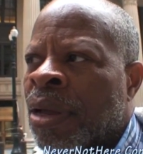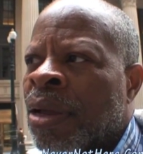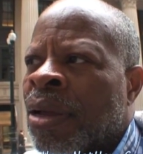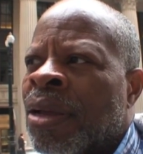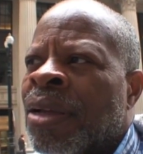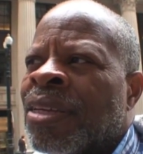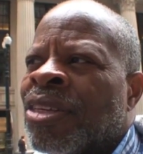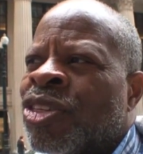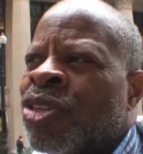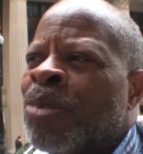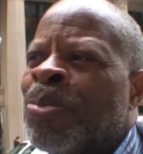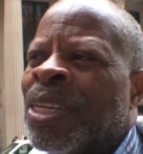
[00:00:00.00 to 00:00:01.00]

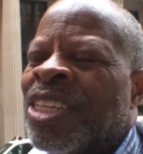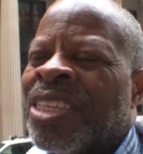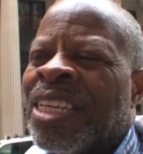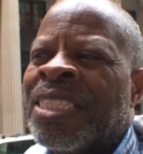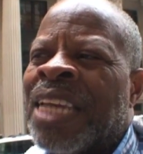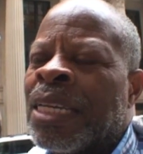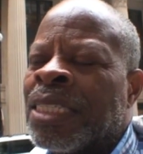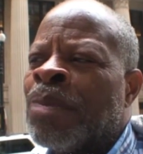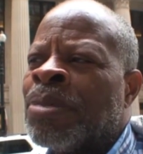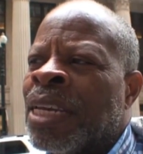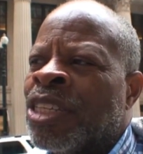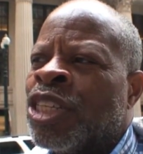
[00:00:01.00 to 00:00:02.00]
it's not
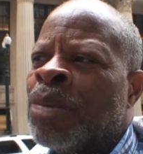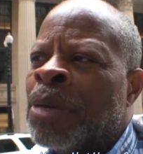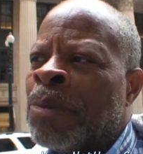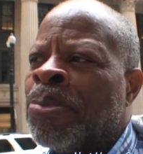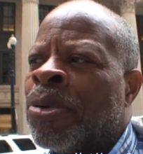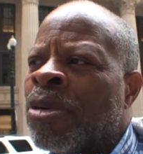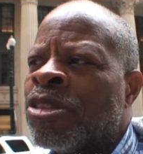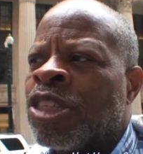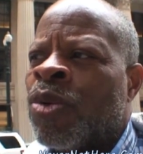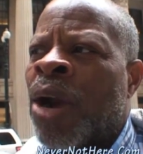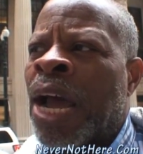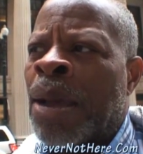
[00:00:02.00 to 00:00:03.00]
something that should be
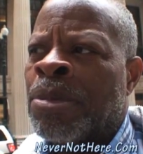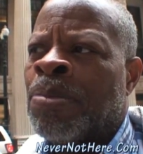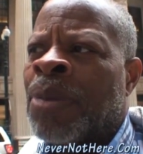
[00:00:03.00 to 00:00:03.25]
proscribed